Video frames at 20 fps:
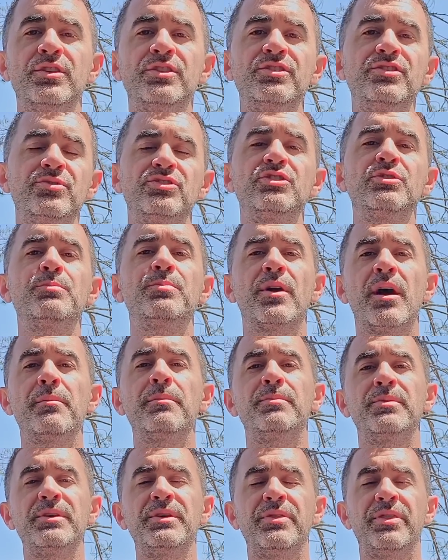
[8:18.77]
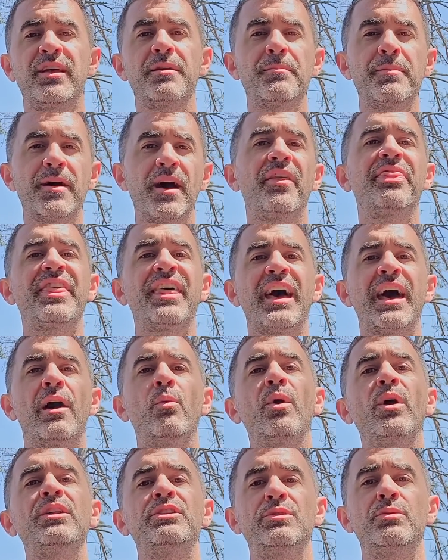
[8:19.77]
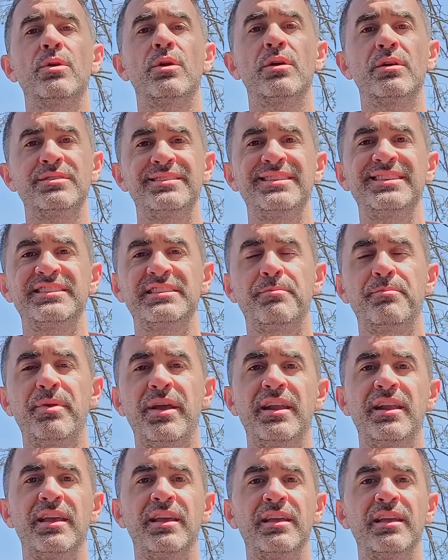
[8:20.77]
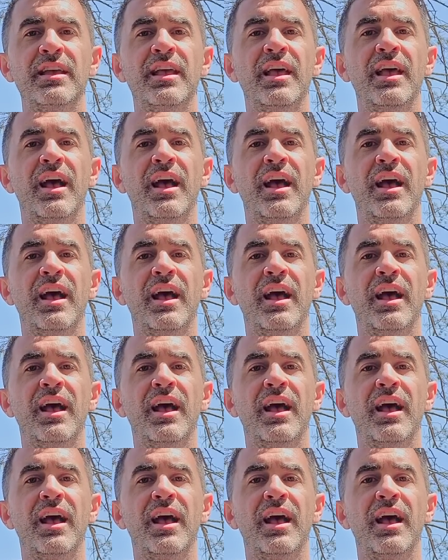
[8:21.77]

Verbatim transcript: And you should probably think about that when you are anticipating